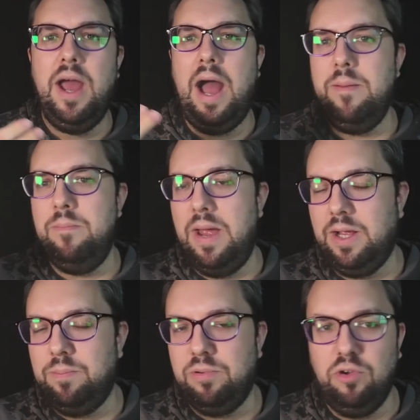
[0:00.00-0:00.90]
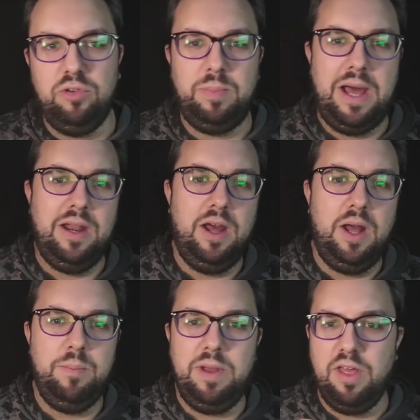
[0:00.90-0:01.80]
and make Bruce
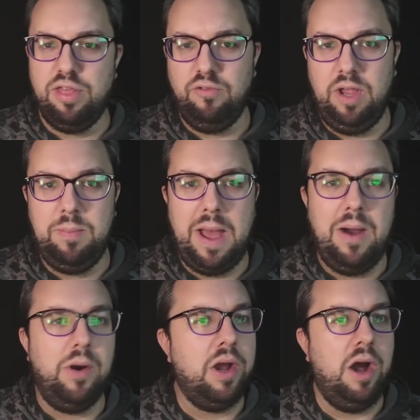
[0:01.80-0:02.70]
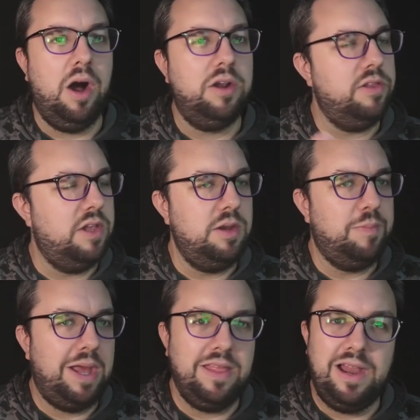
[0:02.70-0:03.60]
Banner be a 3 power card, and then you
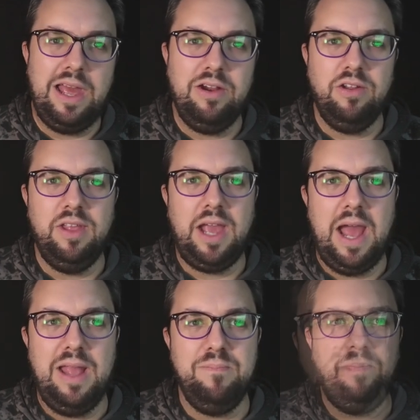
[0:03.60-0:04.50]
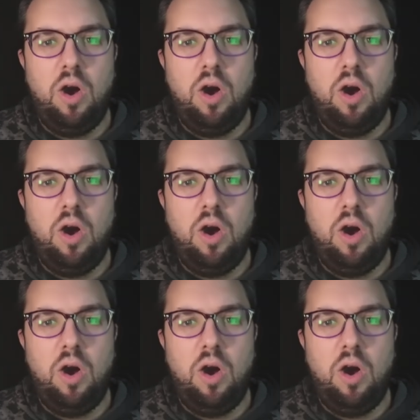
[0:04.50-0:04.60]
play that later in the game,